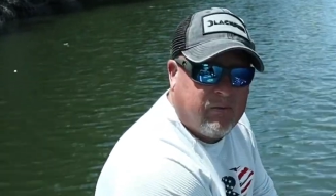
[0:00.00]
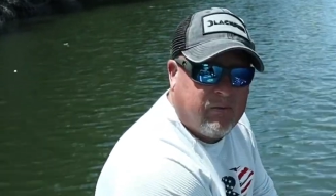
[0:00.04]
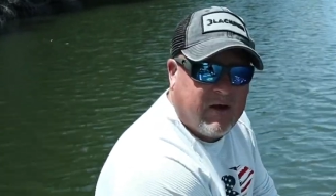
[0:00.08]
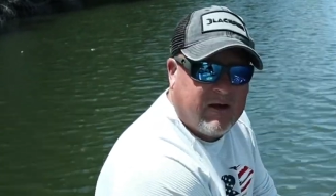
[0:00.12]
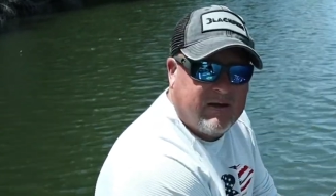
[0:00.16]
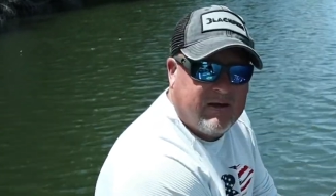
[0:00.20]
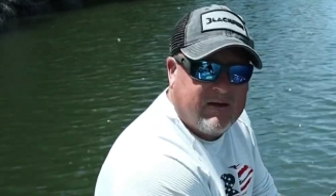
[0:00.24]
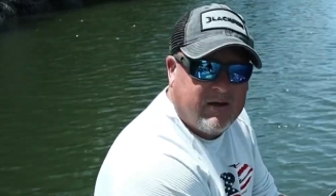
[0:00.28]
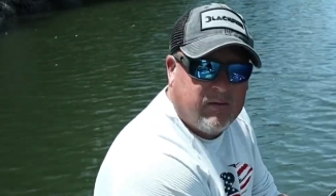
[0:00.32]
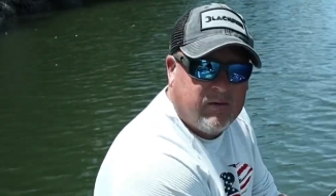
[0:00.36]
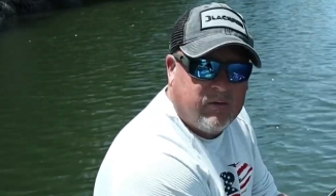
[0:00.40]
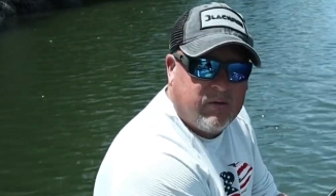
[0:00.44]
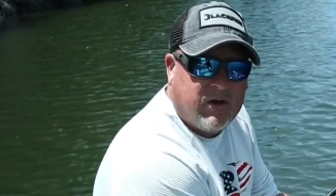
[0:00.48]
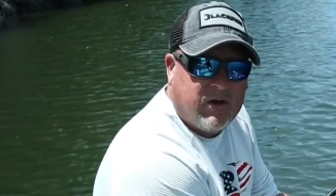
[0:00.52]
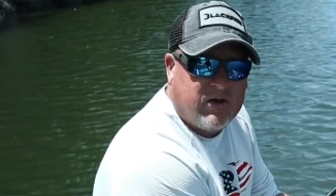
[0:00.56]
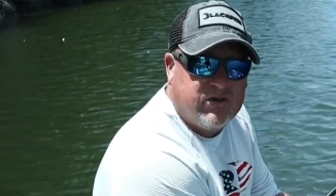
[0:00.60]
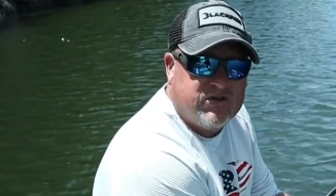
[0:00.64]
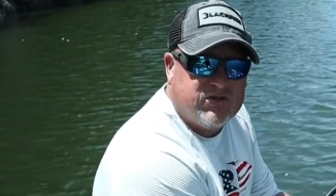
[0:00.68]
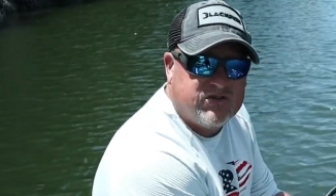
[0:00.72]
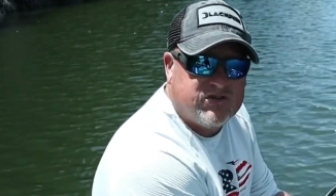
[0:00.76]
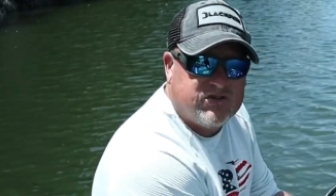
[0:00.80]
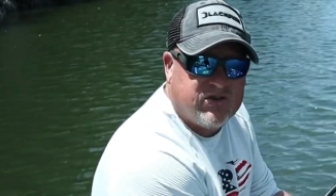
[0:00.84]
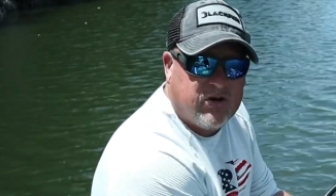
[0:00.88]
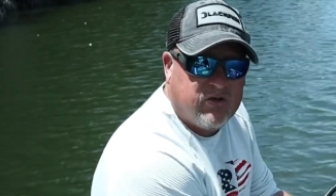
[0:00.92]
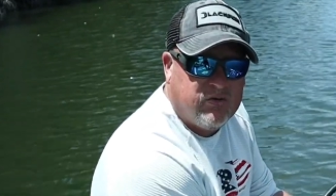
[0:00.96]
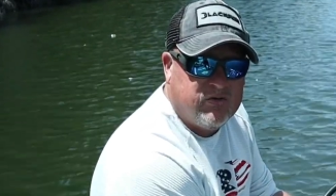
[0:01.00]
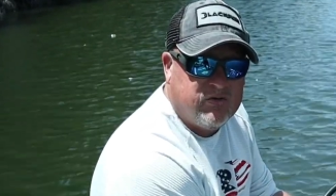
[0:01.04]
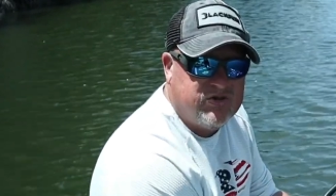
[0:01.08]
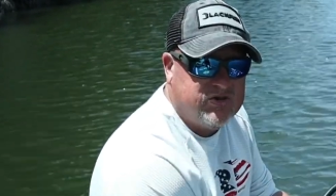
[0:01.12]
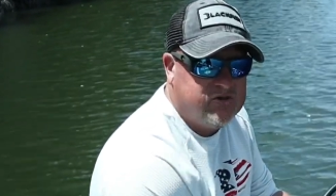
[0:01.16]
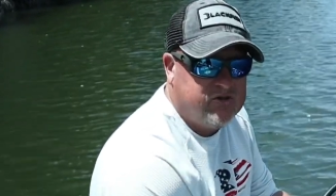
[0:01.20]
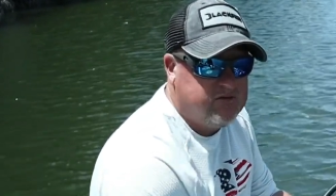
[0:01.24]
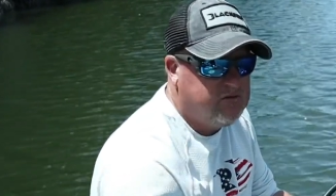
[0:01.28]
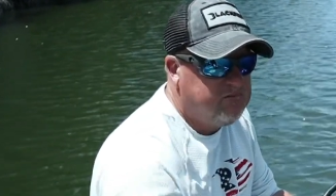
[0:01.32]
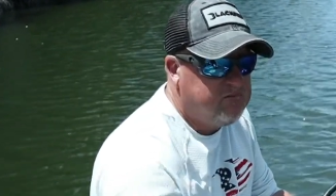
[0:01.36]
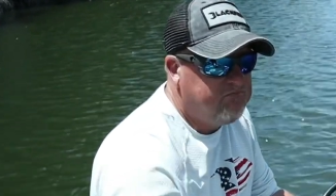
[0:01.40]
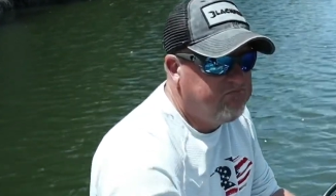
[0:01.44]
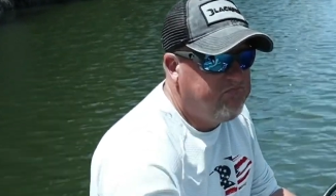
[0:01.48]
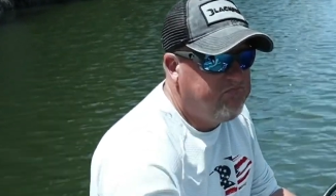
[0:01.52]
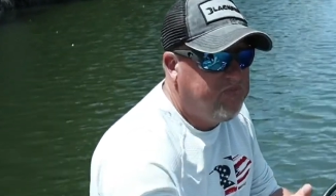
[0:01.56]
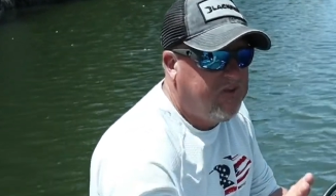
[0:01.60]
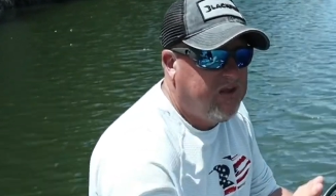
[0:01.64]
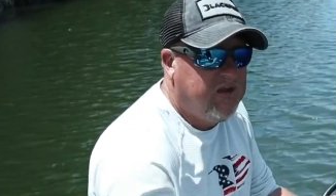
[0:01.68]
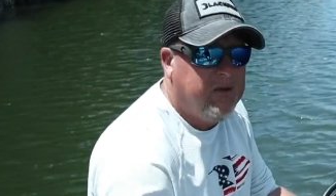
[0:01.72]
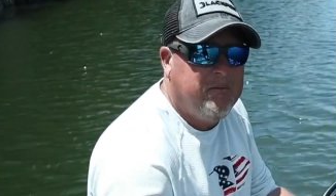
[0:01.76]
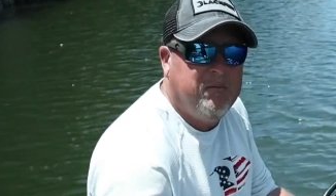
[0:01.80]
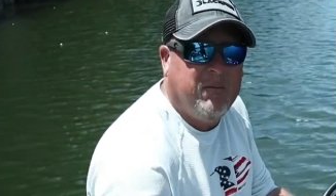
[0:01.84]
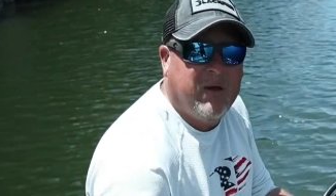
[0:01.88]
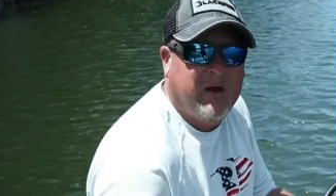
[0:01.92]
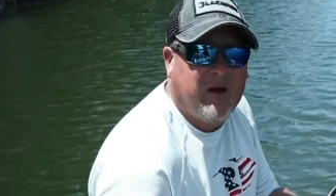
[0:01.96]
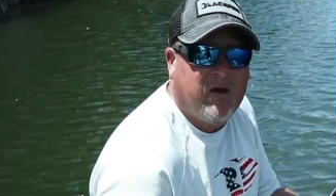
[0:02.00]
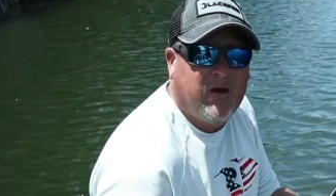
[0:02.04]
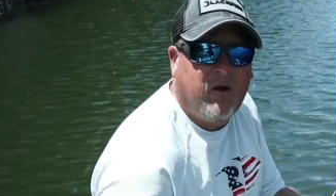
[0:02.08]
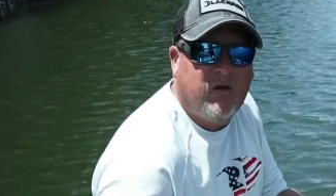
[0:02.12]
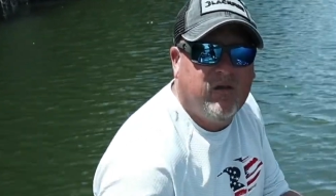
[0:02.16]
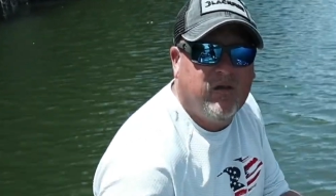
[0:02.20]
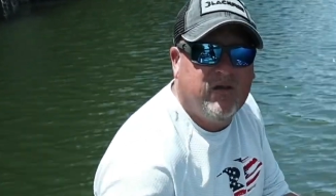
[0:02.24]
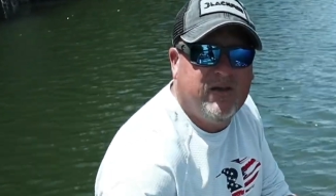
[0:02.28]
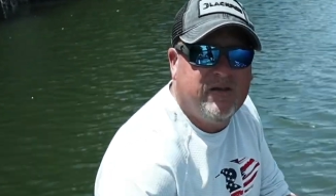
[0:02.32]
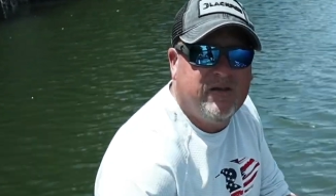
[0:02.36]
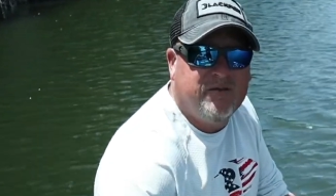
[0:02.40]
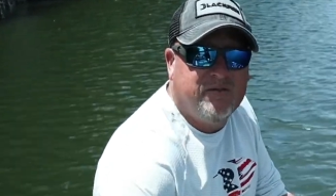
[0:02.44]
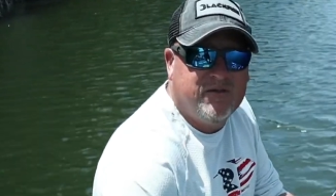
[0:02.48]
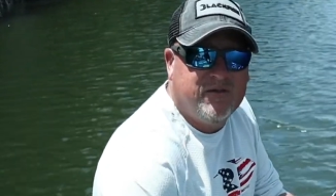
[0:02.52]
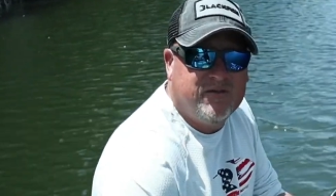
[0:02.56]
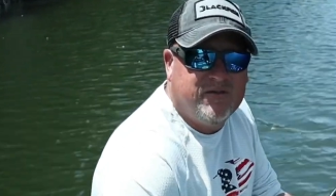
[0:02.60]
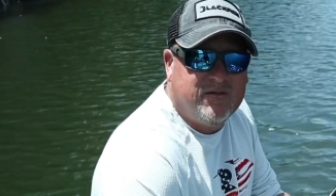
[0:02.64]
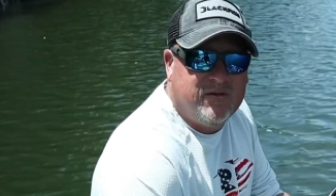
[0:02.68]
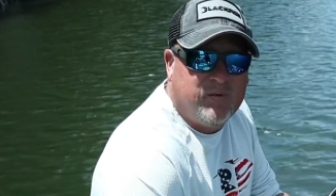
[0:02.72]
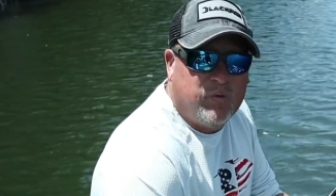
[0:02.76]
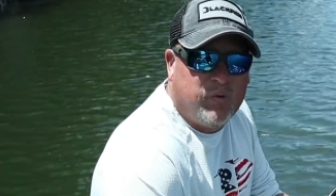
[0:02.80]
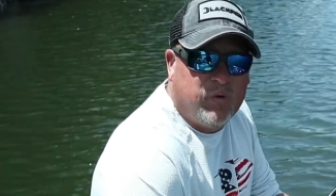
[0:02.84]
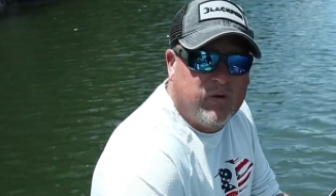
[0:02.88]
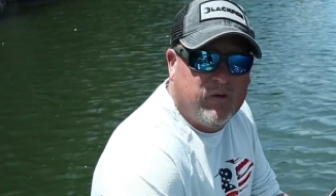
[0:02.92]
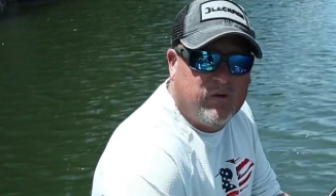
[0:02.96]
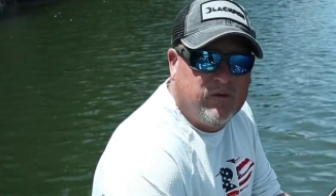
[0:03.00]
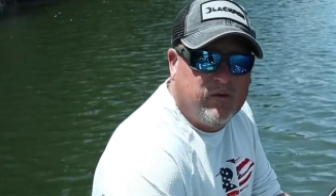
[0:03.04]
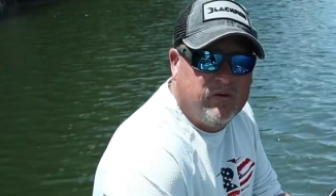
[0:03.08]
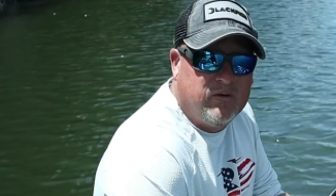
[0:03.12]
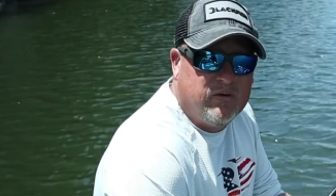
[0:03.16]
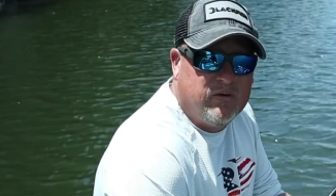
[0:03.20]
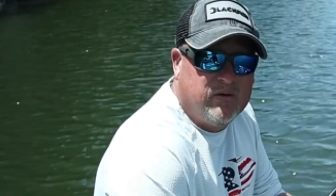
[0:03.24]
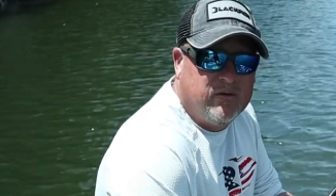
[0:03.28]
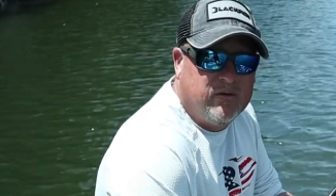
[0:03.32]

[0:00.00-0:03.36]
right there, what I just showed you, make all the difference in the world.